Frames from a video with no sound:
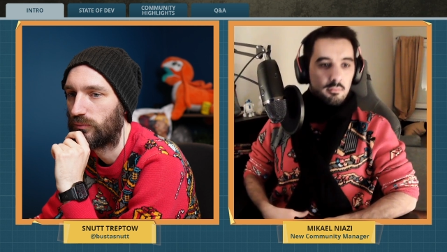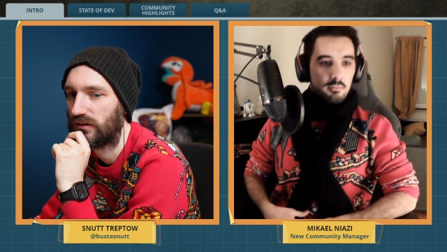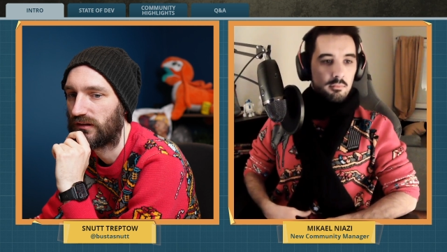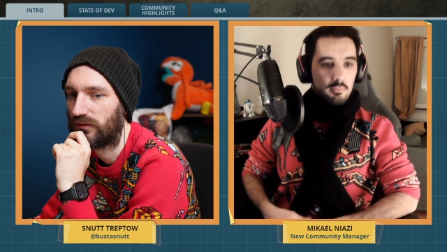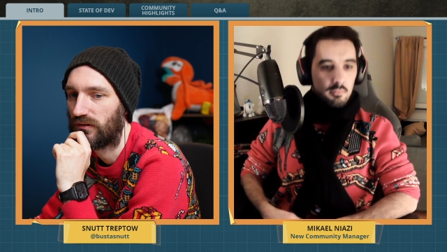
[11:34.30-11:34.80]

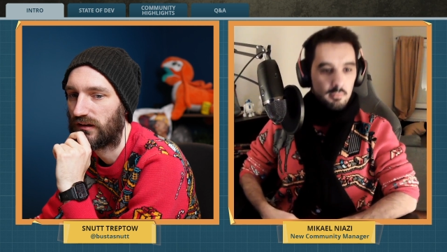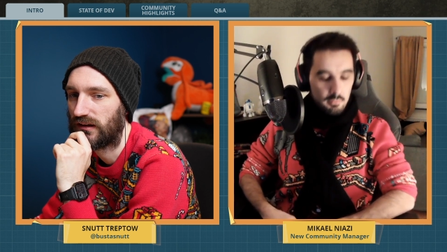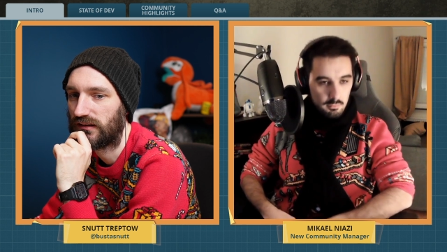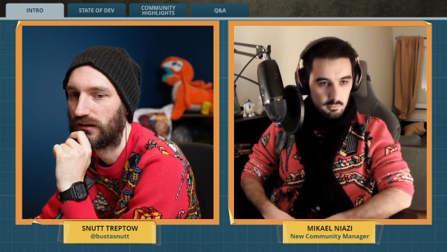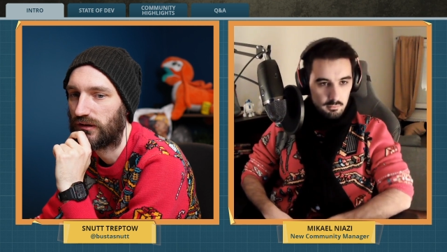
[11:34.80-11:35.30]
Speaker 1: rebuild
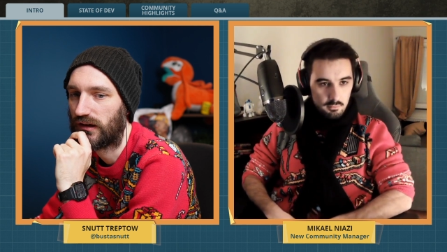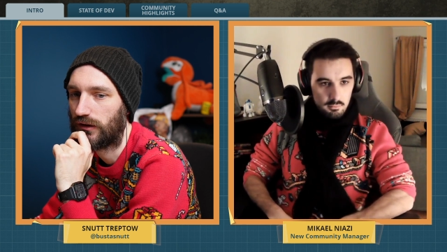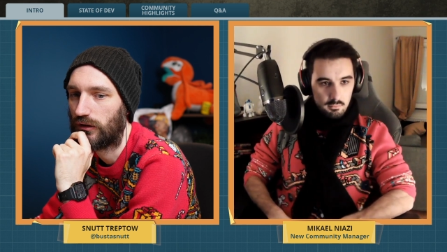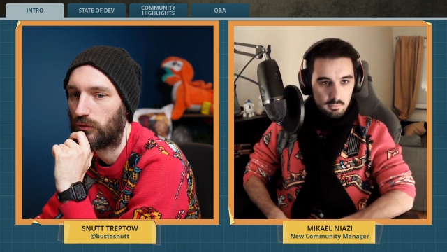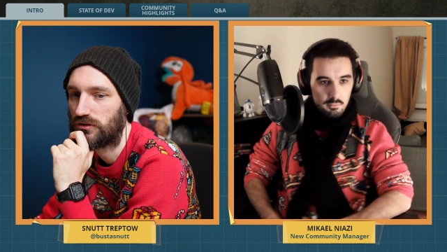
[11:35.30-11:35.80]
everything and then you kind
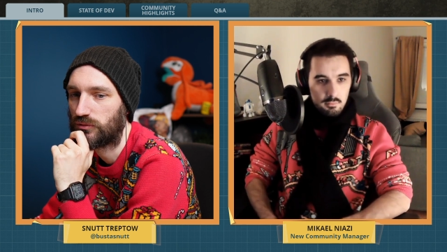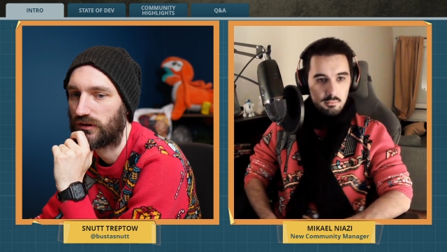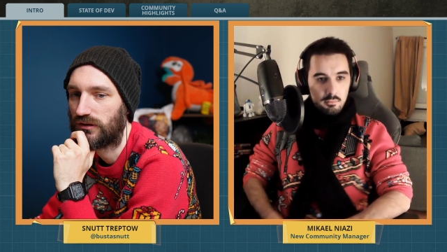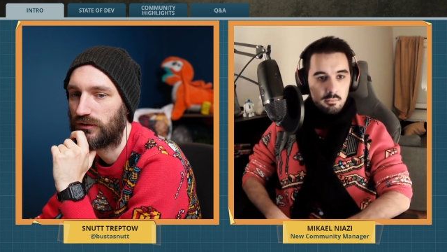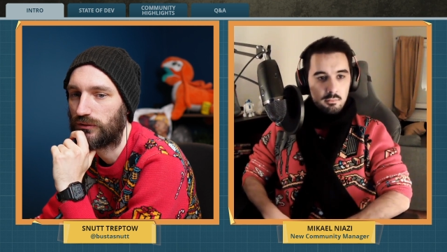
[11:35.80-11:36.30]
of know what you
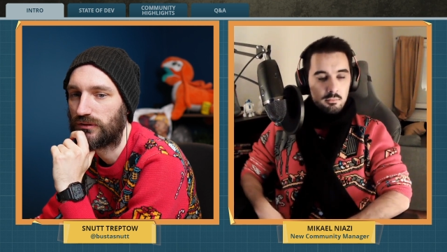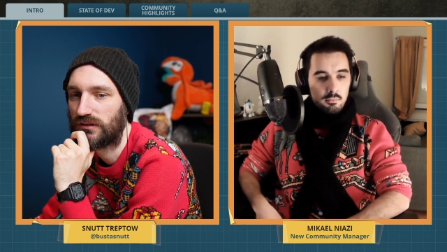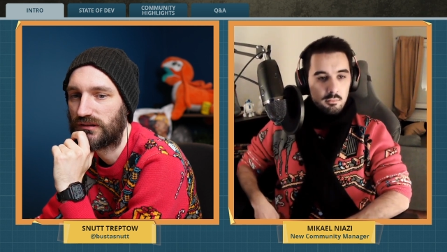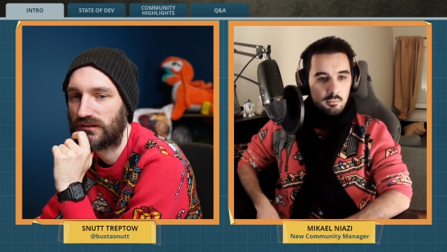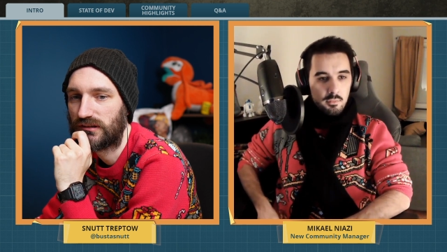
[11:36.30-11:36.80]
want to do.
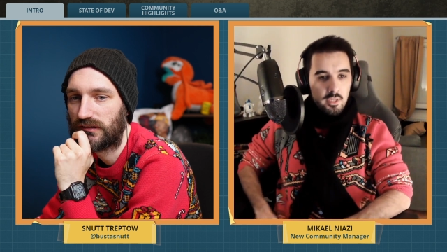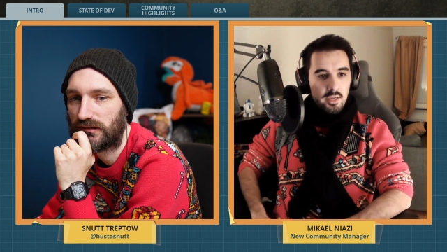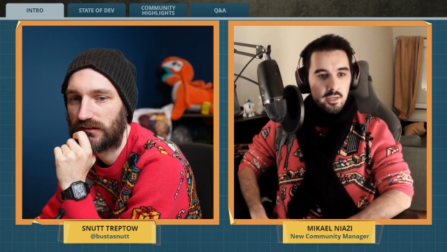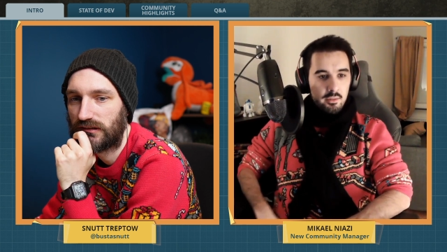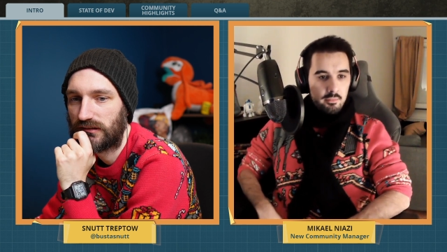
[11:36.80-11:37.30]

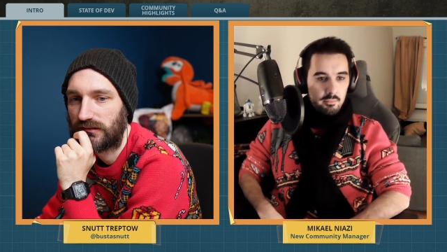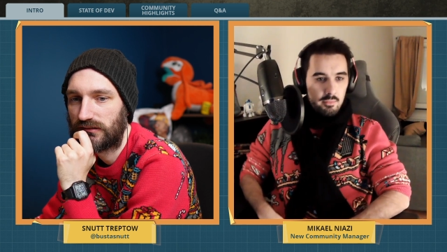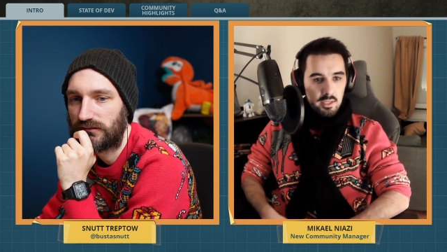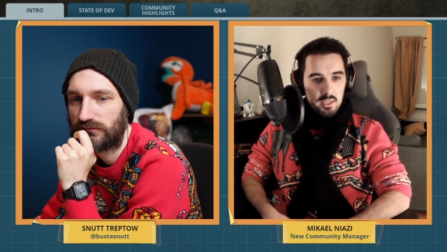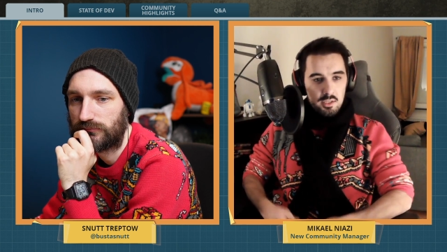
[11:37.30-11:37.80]
Speaker 2: Yeah,
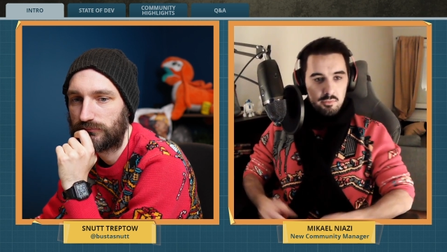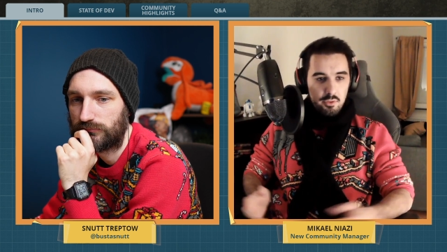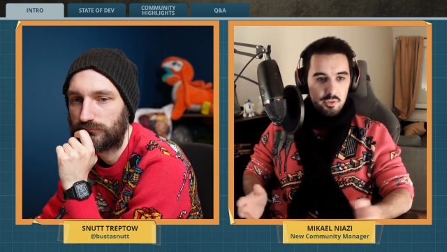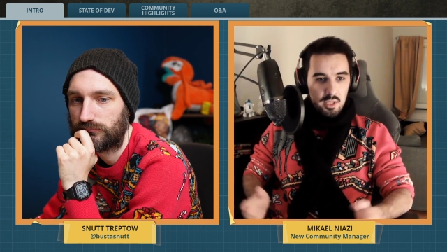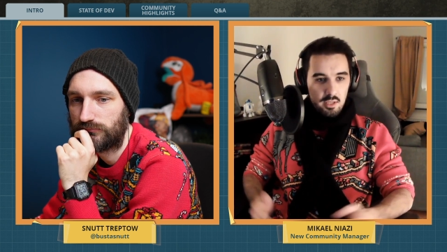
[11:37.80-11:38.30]
I guess
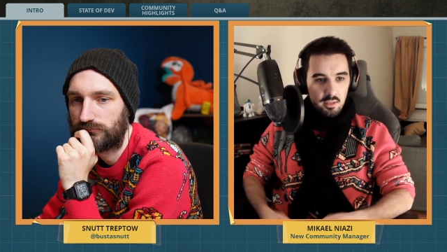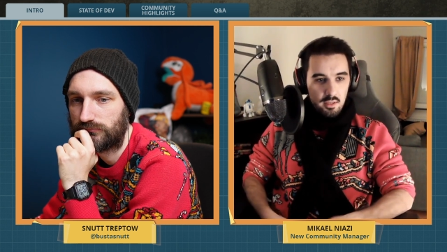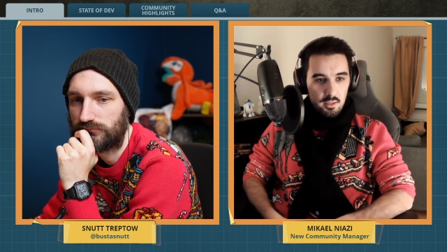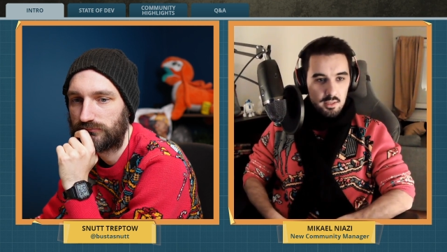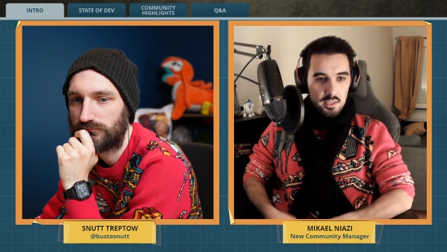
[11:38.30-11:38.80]
when you see
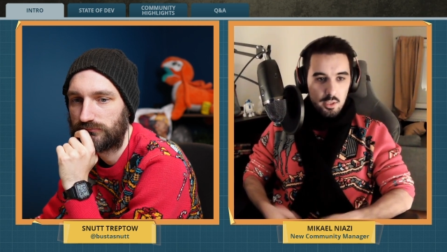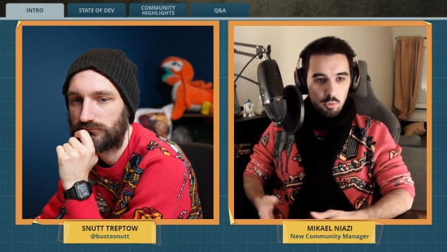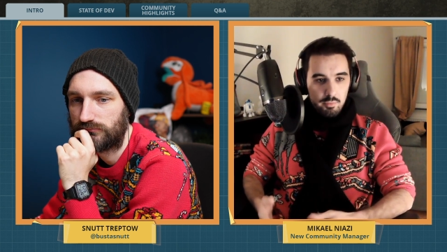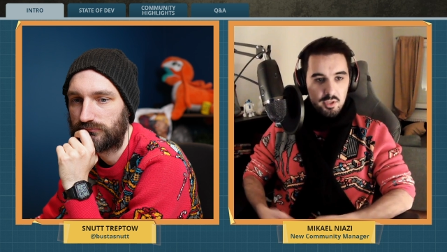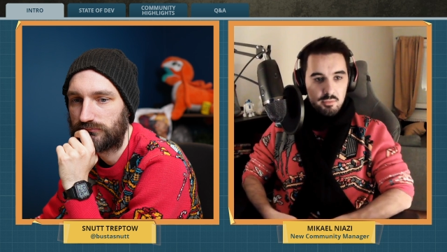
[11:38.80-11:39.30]
the I say
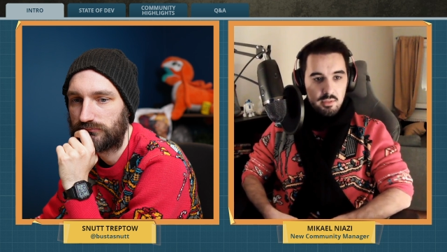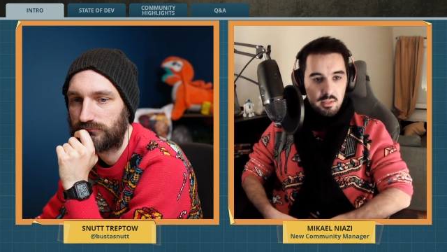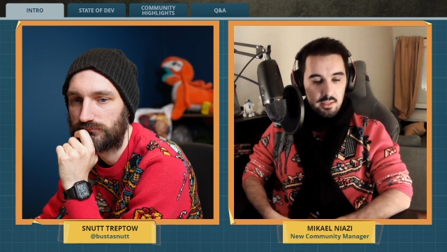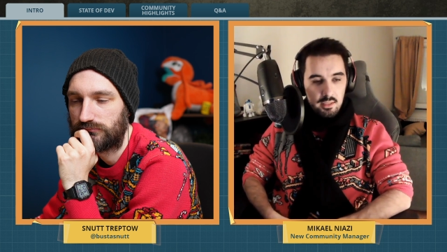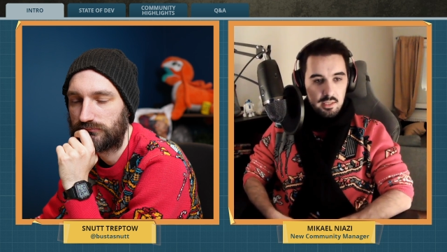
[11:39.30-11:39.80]
whole picture,
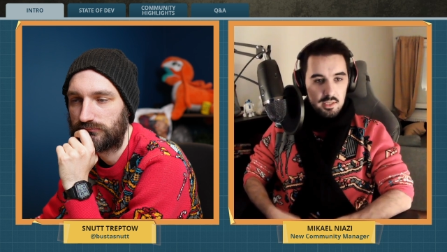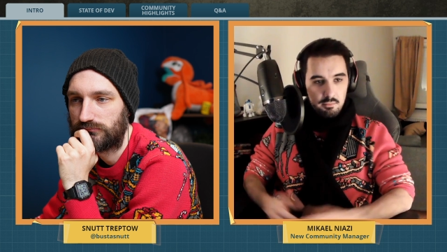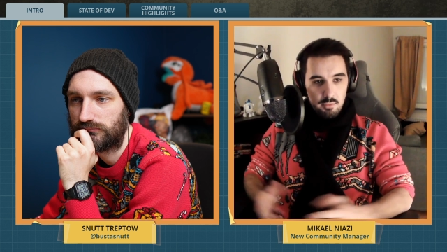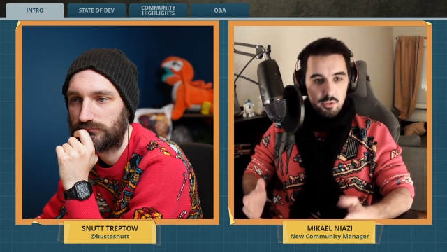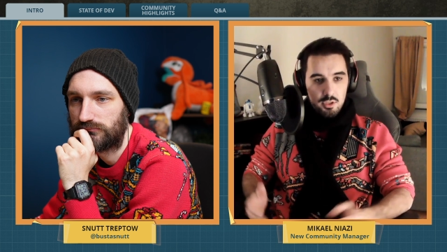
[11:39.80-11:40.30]
but like at
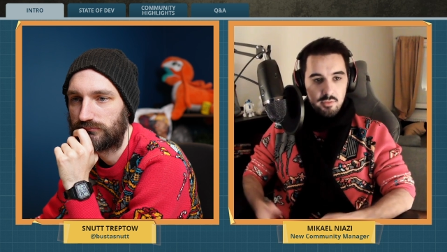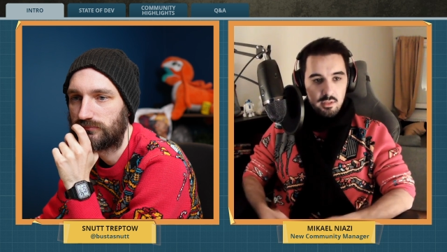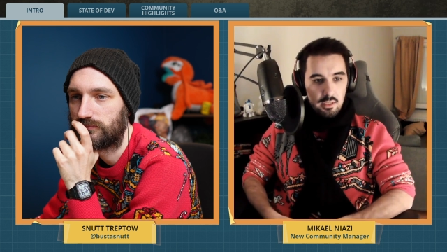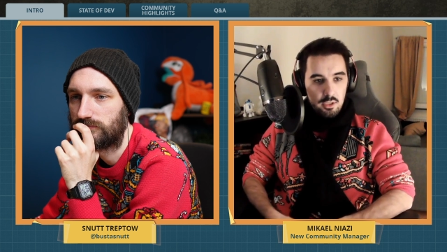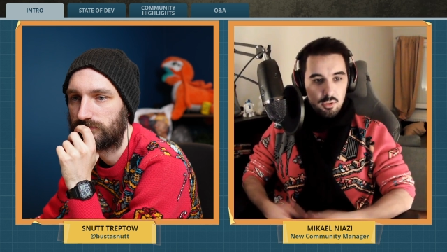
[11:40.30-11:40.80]
least most
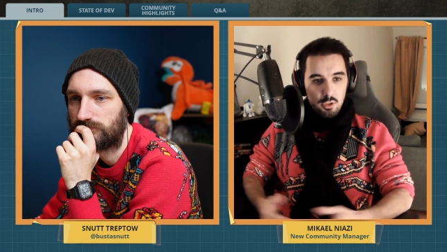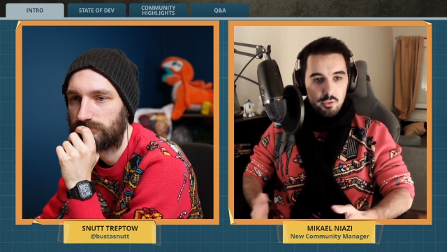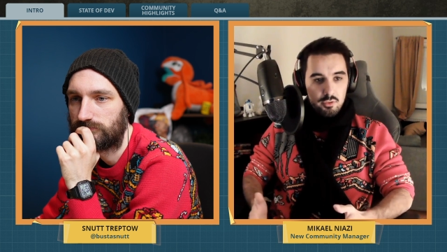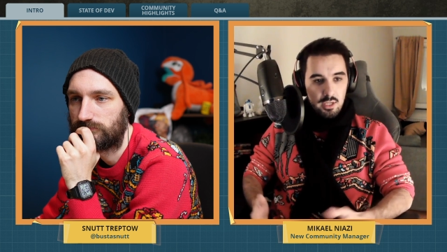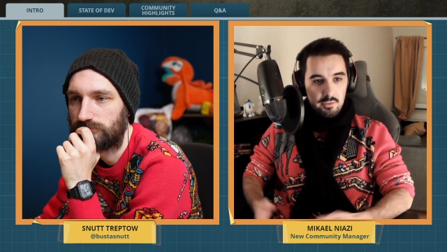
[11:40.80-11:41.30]
of it, like you
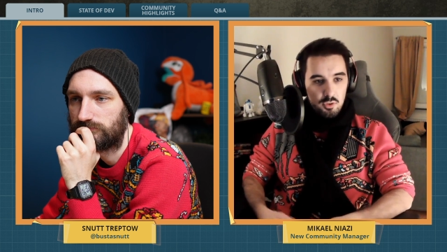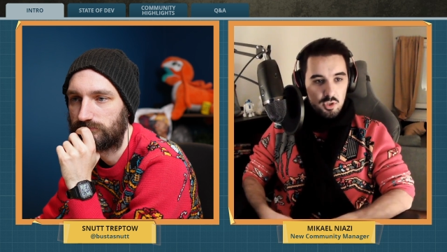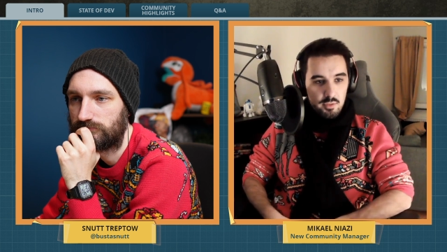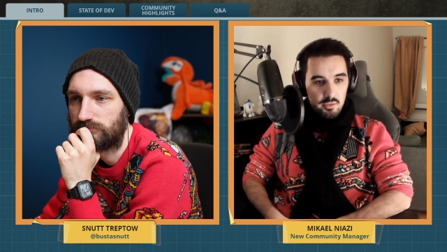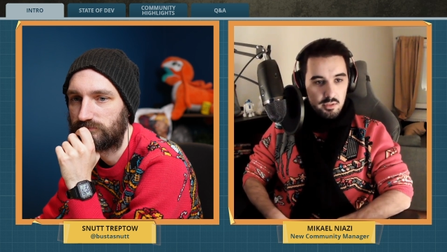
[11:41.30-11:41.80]
know what you have at
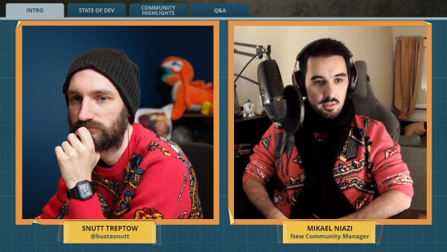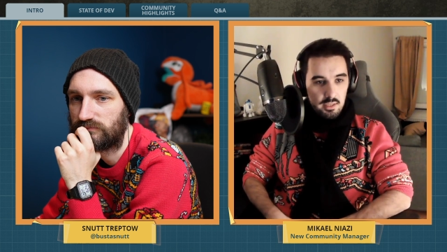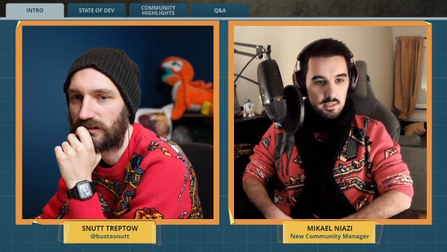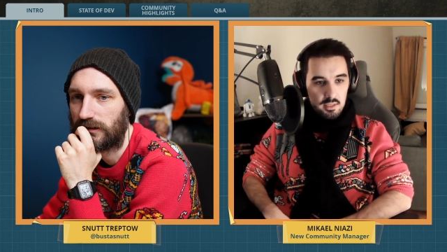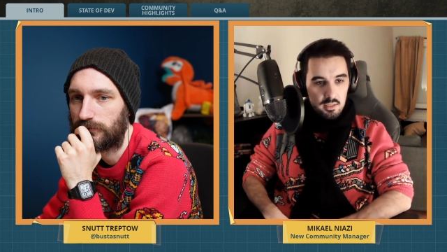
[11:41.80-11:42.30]
your
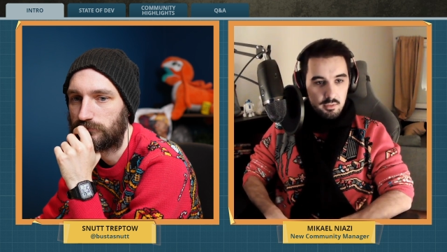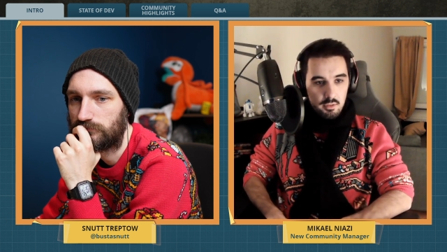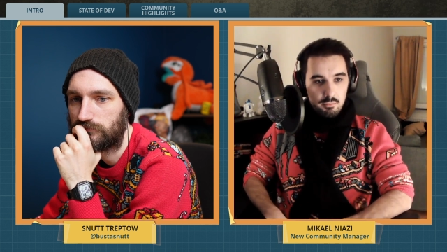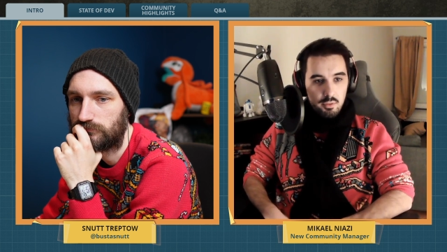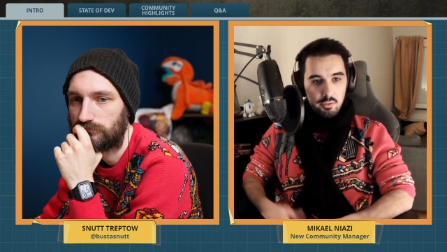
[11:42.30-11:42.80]
disposal. I guess yeah. that's a
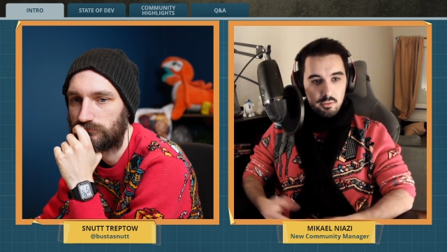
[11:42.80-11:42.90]
good